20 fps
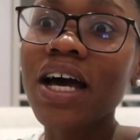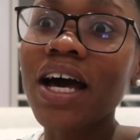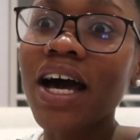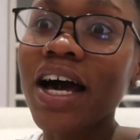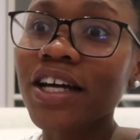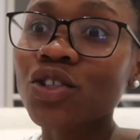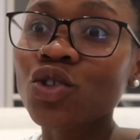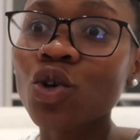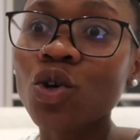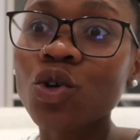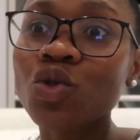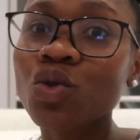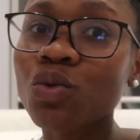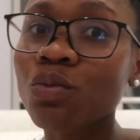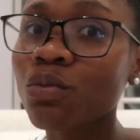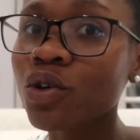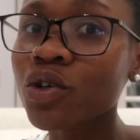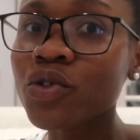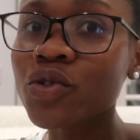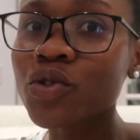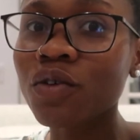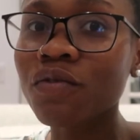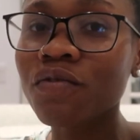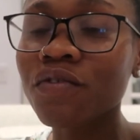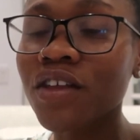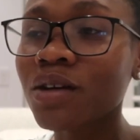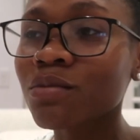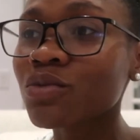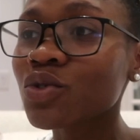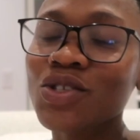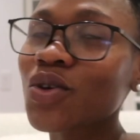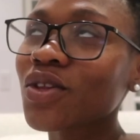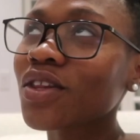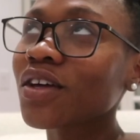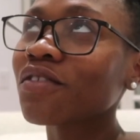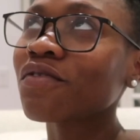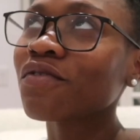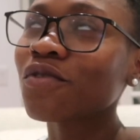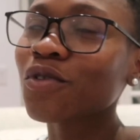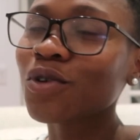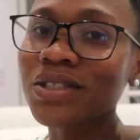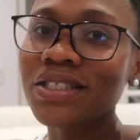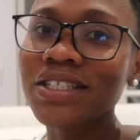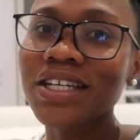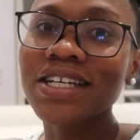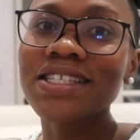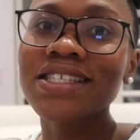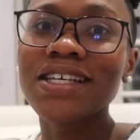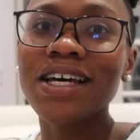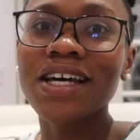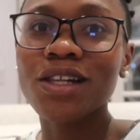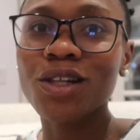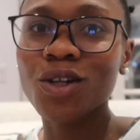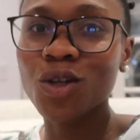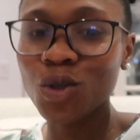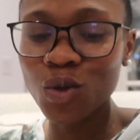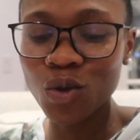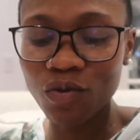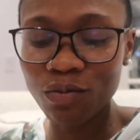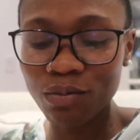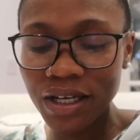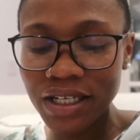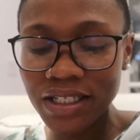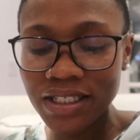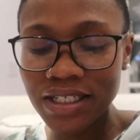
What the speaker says: I talk to most of them, so the phone takes a lot of my